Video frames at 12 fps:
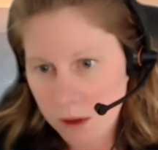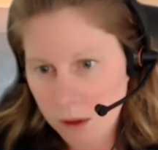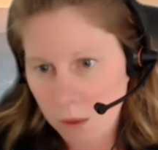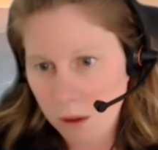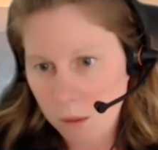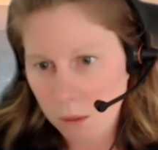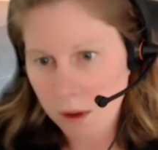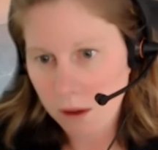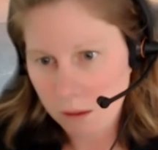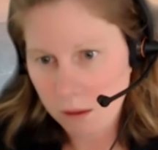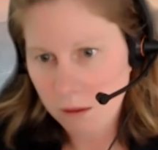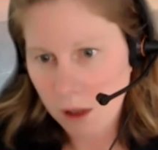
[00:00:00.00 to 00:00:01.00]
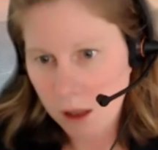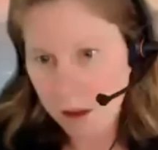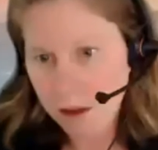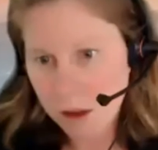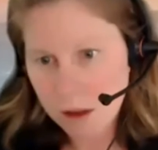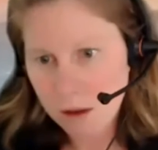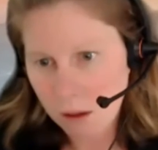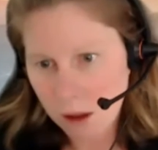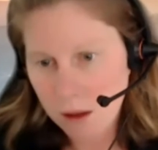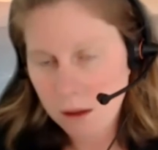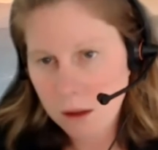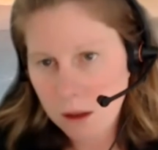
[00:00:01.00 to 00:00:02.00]
to work with your neurologist
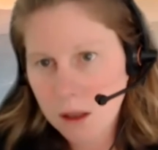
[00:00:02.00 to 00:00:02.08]
on.